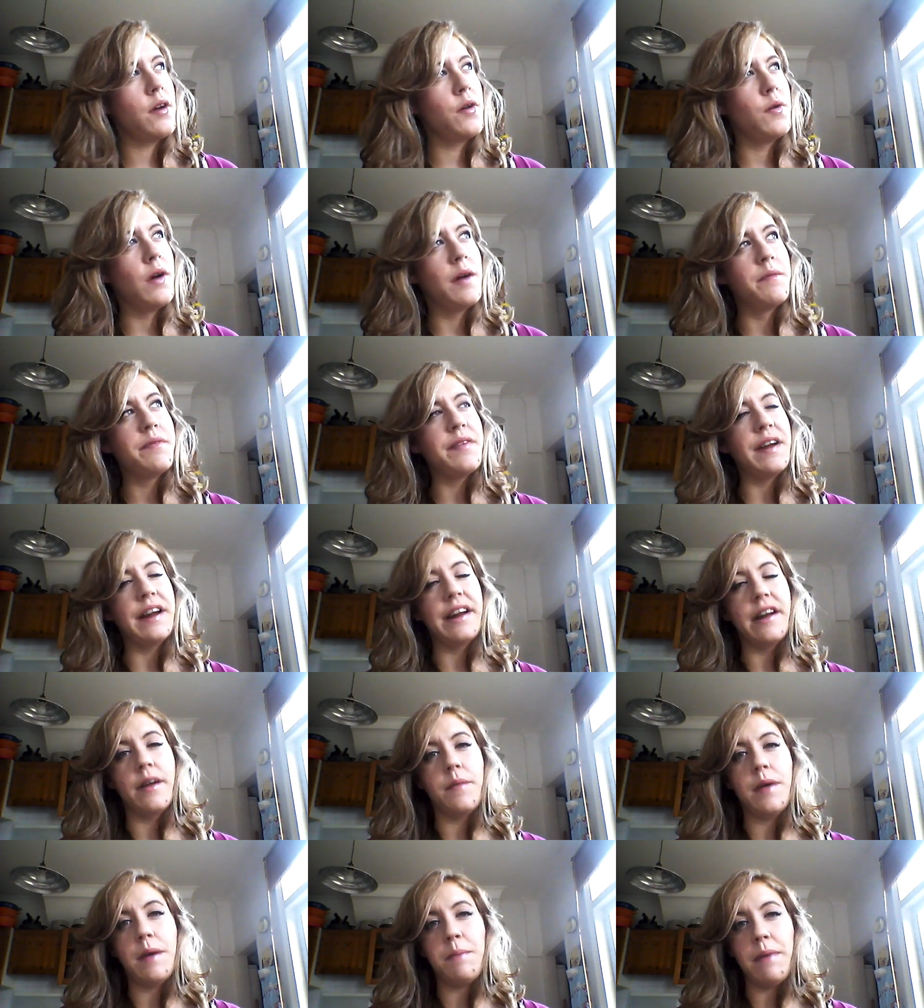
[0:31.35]
I'm
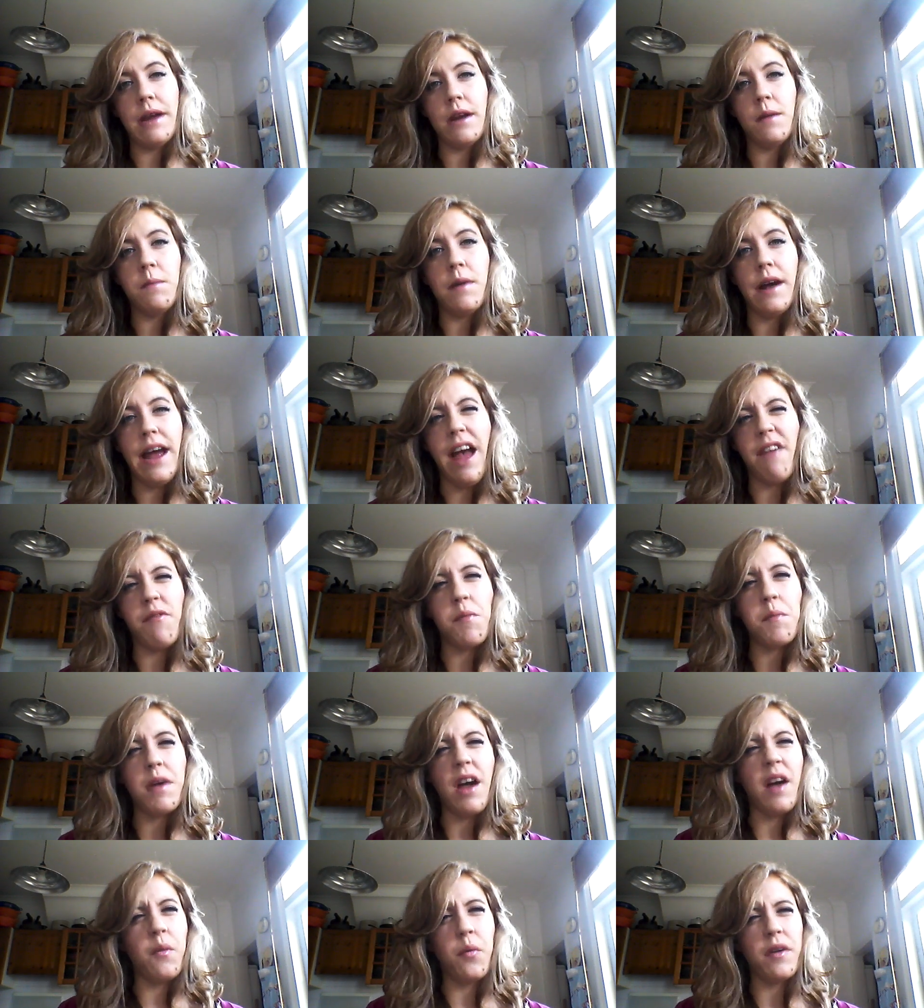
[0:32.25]
feeling a bit better, but
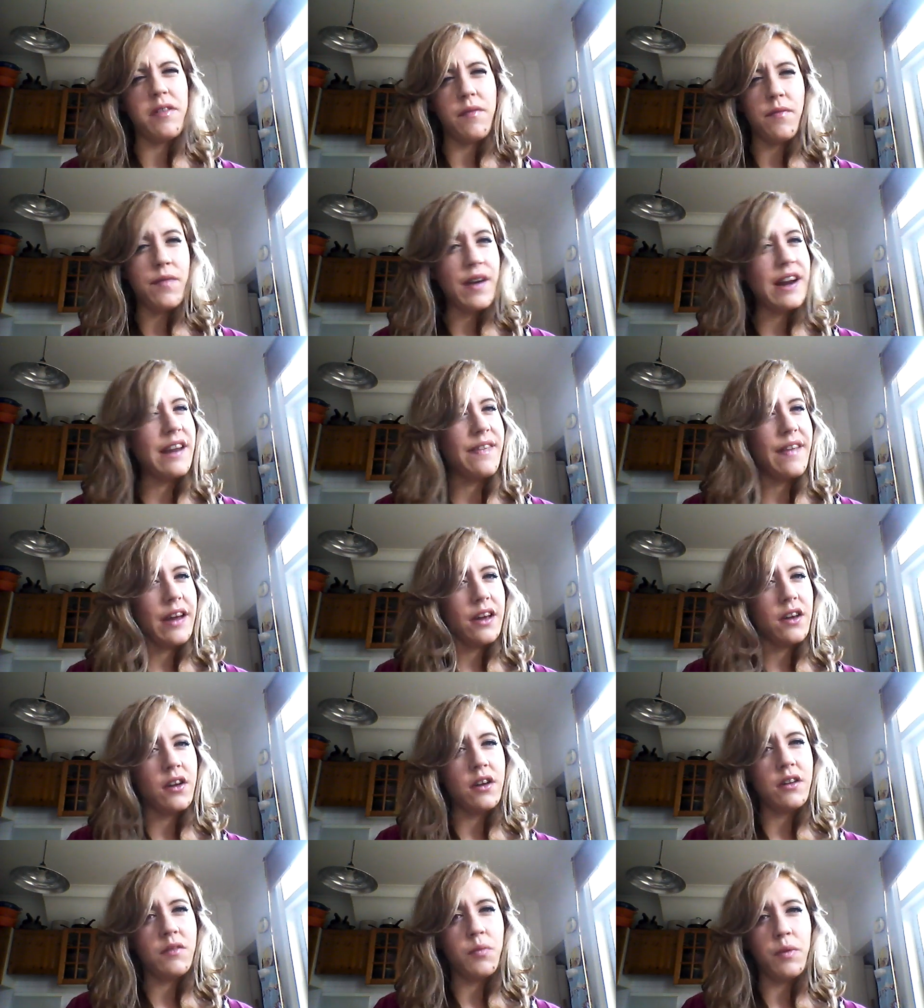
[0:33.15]
I wasn't feeling
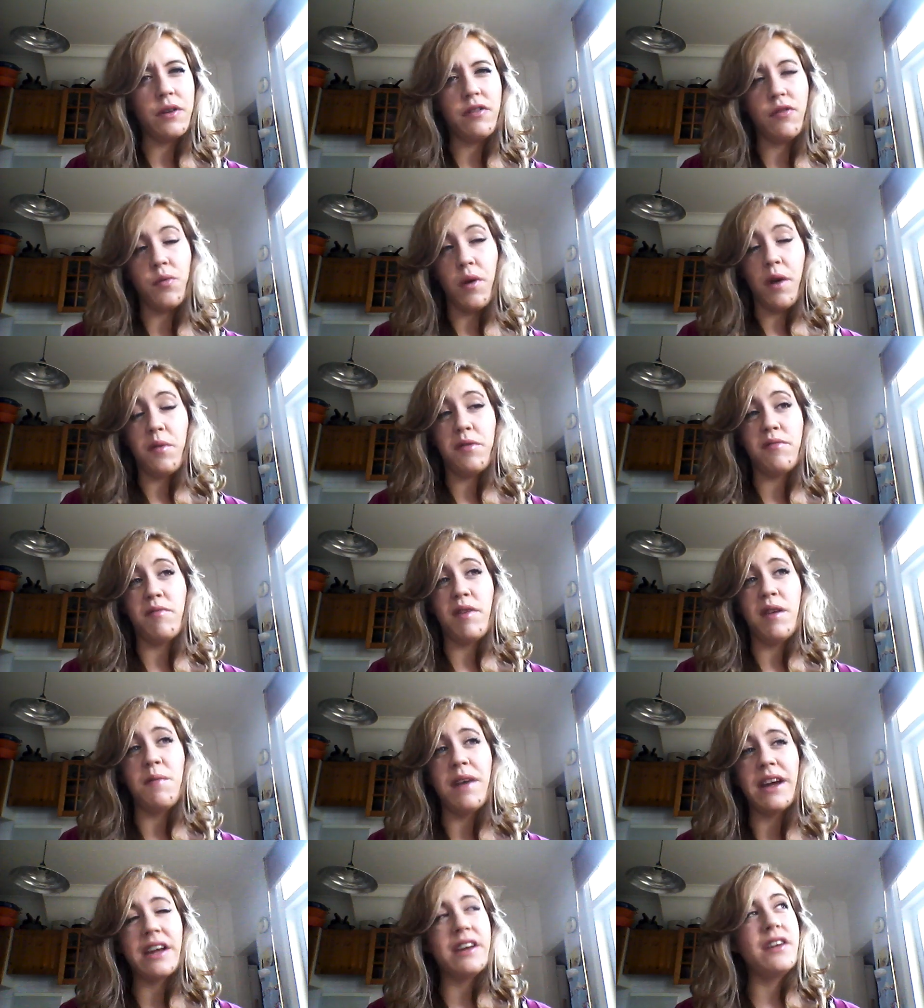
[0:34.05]
that good, which is why I wasn't
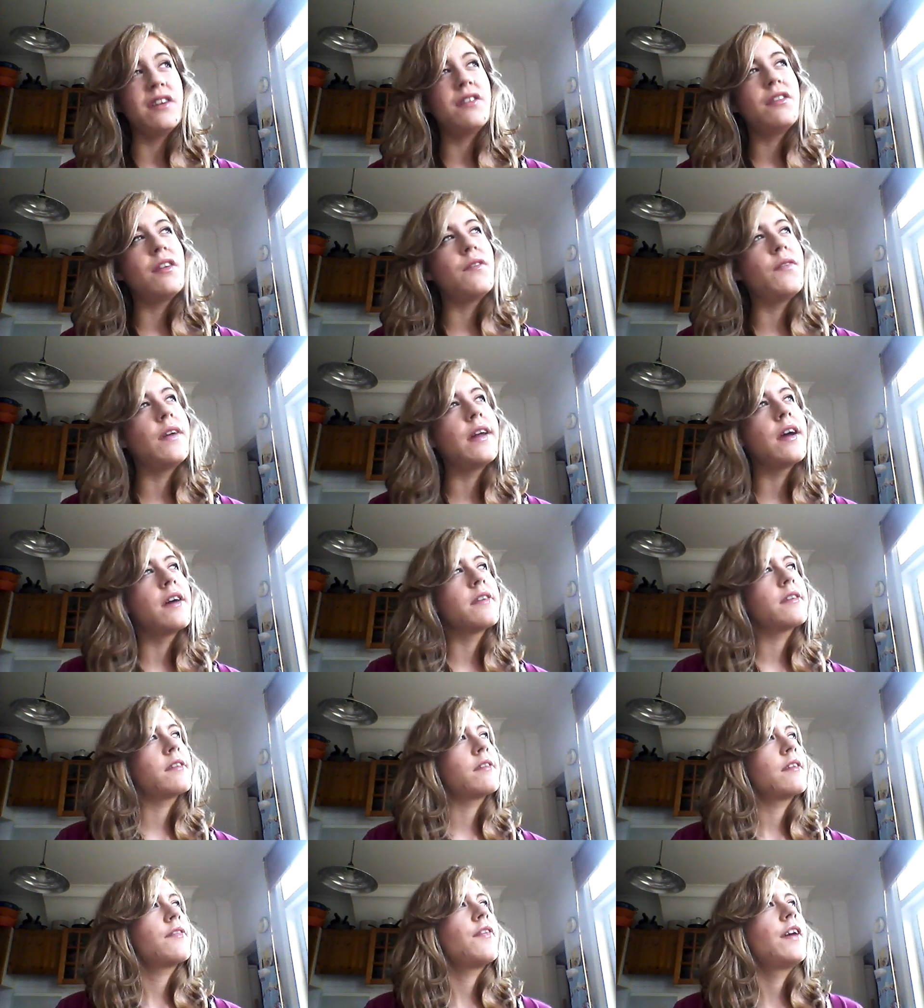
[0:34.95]
really making YouTube videos,
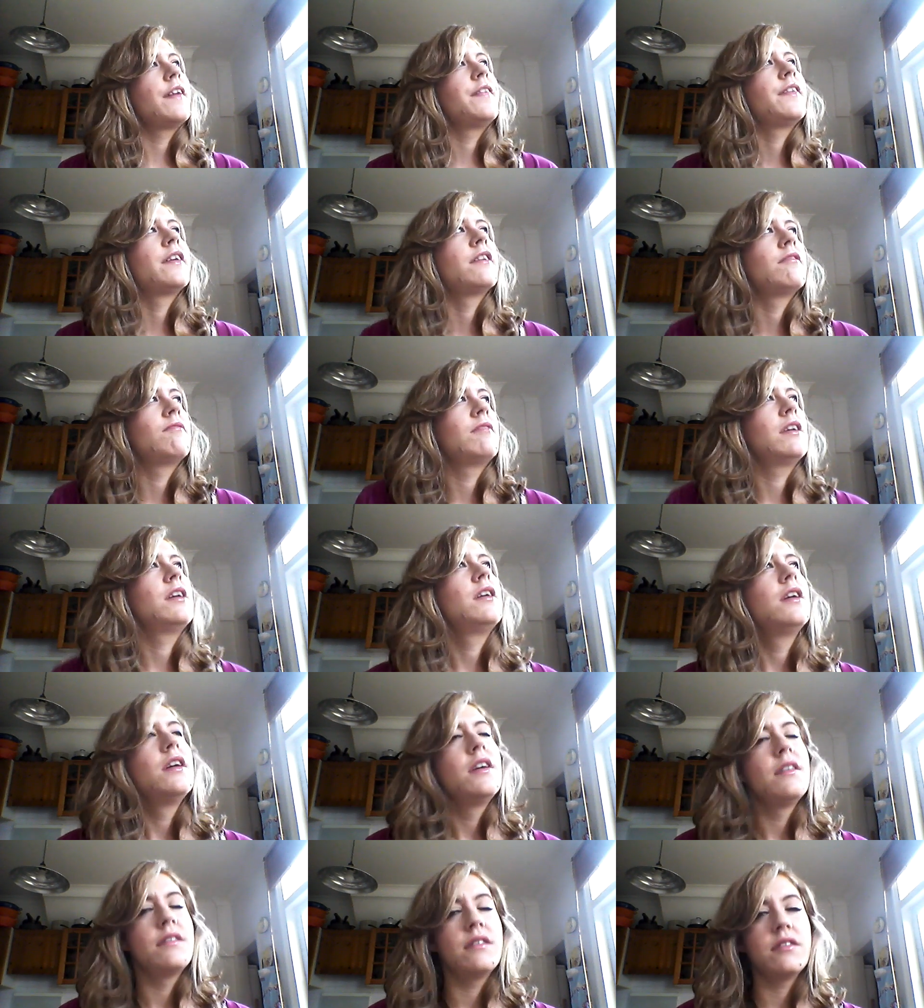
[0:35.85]
because I find that
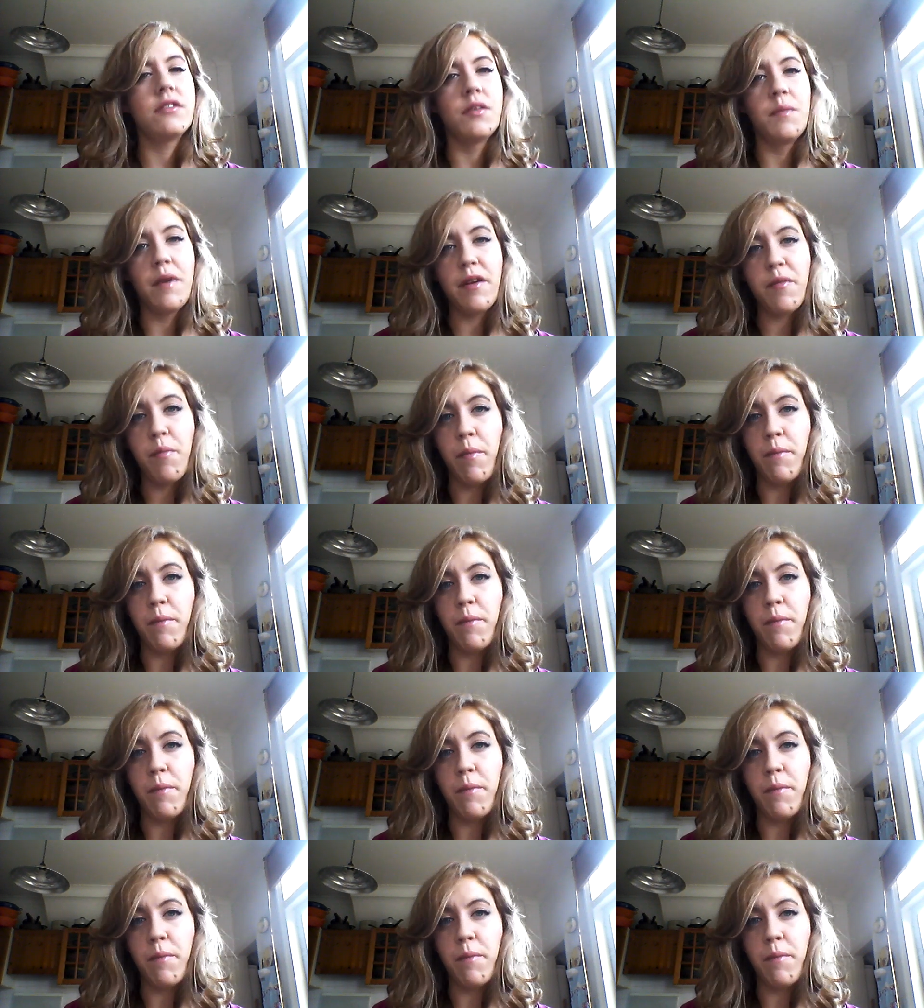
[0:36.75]
there's not